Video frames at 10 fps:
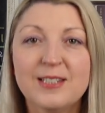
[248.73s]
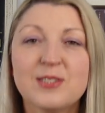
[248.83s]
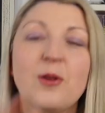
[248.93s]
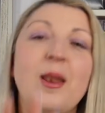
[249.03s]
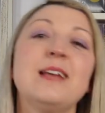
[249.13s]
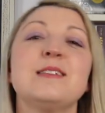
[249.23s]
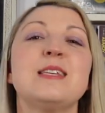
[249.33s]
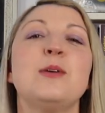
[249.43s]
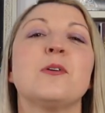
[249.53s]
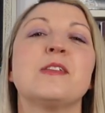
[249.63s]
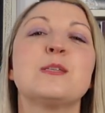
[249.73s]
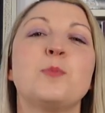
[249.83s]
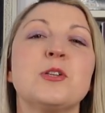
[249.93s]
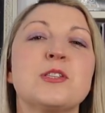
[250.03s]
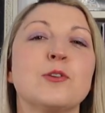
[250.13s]
So let's see where this
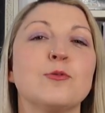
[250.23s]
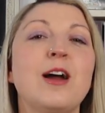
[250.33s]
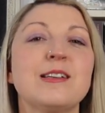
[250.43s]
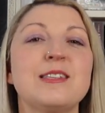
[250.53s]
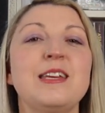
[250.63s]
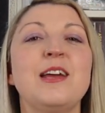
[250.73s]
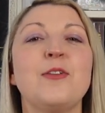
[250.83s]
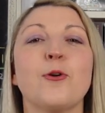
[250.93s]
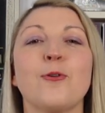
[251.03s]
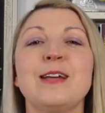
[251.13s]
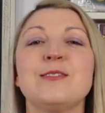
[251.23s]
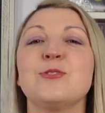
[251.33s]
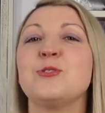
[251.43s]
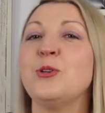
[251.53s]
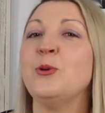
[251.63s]
puts the Roci in the
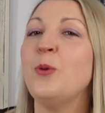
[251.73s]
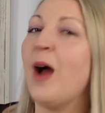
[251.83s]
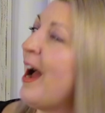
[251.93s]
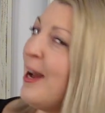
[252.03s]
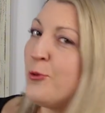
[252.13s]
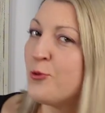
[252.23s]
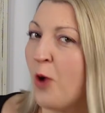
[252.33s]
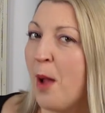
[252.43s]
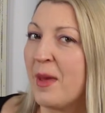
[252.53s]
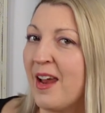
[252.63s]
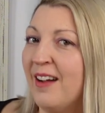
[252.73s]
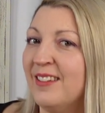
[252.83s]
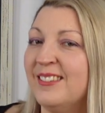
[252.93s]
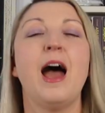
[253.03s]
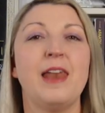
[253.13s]
race to Andromeda.
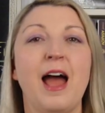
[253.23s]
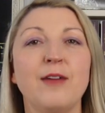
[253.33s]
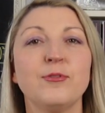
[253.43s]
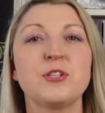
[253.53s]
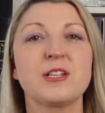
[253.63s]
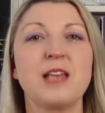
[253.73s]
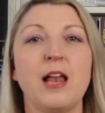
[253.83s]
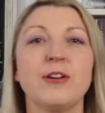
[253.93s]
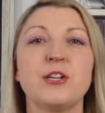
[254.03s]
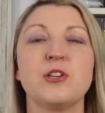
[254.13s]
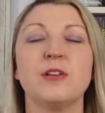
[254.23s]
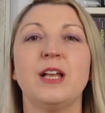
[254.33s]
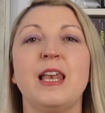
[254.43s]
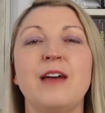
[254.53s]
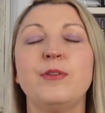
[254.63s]
An average acceleration of
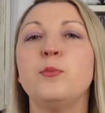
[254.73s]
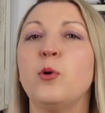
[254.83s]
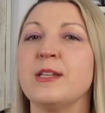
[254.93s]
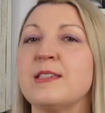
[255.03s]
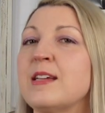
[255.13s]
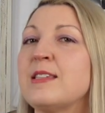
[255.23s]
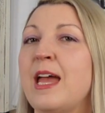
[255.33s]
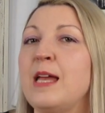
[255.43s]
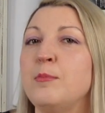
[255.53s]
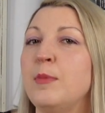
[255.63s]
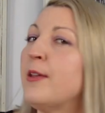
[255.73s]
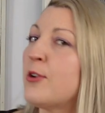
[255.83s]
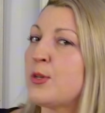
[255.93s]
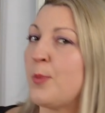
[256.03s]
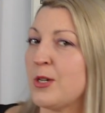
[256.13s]
11.68
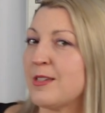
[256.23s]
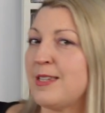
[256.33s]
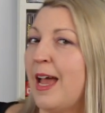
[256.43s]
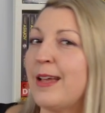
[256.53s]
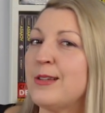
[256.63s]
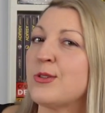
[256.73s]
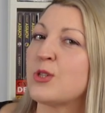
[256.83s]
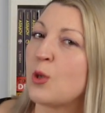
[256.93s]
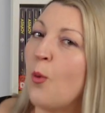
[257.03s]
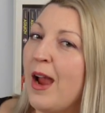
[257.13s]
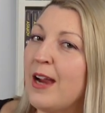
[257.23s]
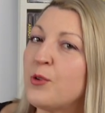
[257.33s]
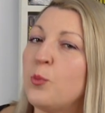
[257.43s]
meters per second squared